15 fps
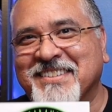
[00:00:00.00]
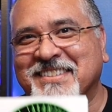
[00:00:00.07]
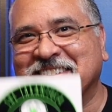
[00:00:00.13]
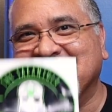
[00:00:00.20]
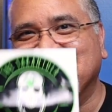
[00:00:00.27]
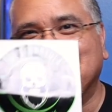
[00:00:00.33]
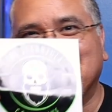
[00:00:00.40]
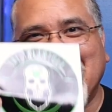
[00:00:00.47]

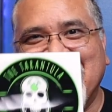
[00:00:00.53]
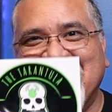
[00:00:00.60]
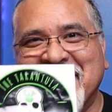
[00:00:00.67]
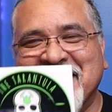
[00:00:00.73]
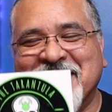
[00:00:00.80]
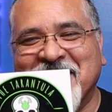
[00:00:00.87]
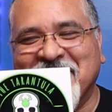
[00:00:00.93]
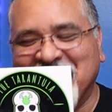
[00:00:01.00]
So thank you
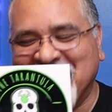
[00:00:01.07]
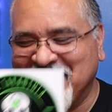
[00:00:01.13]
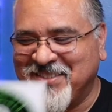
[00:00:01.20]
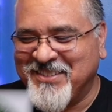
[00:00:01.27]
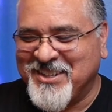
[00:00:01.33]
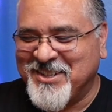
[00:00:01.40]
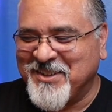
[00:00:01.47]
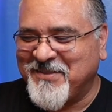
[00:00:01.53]
so much,
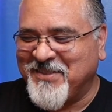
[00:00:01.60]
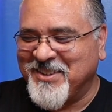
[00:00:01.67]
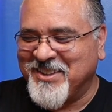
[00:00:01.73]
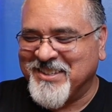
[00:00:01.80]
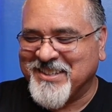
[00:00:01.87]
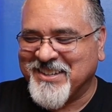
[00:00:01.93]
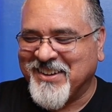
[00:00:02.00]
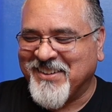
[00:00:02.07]
Richard, for
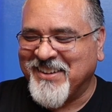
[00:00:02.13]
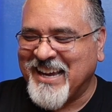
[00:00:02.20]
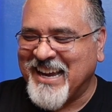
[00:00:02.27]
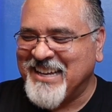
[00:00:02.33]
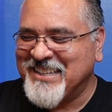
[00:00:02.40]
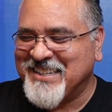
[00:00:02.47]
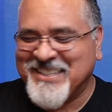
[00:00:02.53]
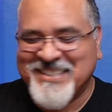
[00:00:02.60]
the Skull
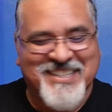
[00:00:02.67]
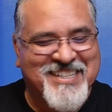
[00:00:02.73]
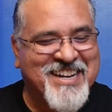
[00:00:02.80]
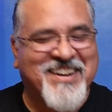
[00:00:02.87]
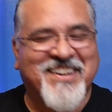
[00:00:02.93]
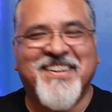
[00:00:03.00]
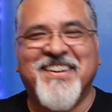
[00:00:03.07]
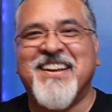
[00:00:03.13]
Gang
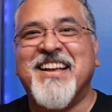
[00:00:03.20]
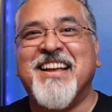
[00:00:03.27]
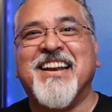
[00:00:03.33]
sticker.